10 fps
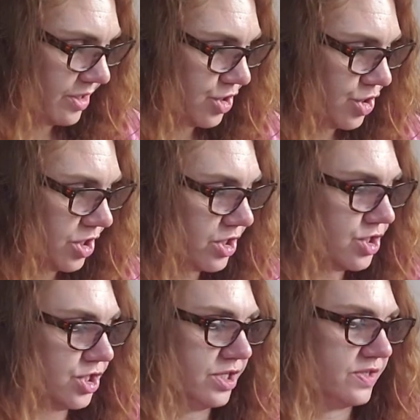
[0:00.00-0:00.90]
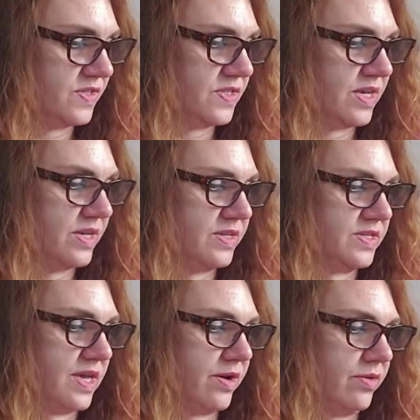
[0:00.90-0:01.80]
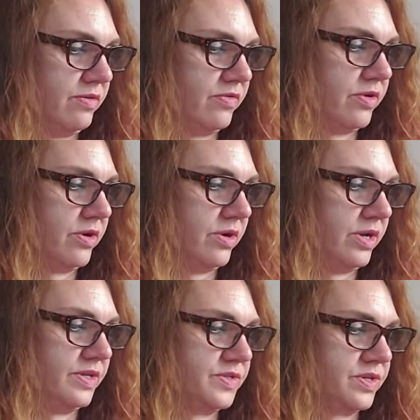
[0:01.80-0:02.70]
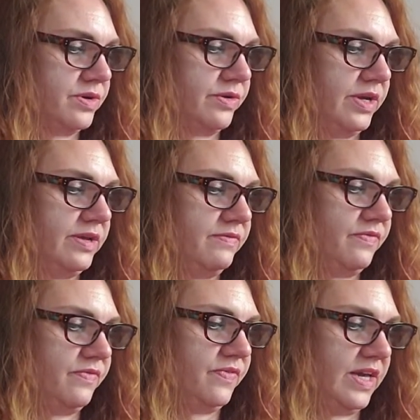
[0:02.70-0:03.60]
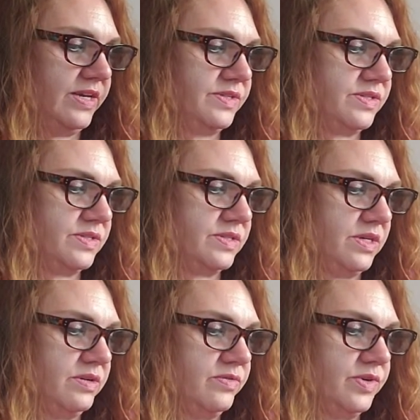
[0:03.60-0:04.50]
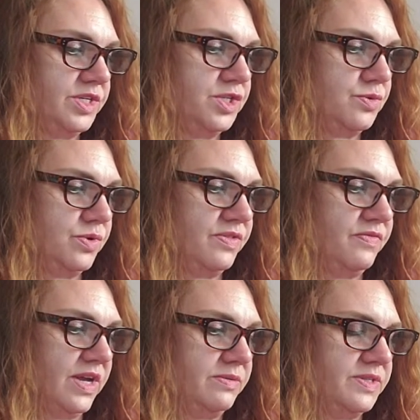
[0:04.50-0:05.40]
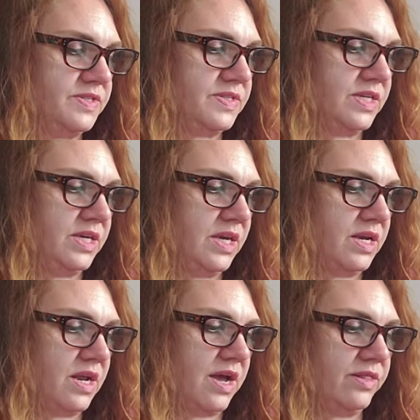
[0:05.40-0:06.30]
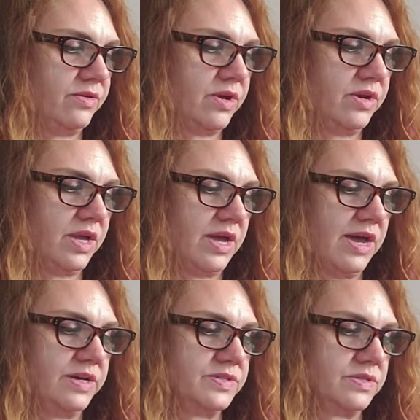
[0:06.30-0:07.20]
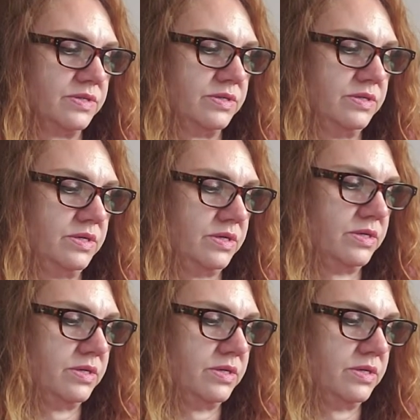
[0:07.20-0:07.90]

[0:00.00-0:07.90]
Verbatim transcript: the cheat sheet says, however, is Korean face enriched with vitamin C and hyaluronic acid,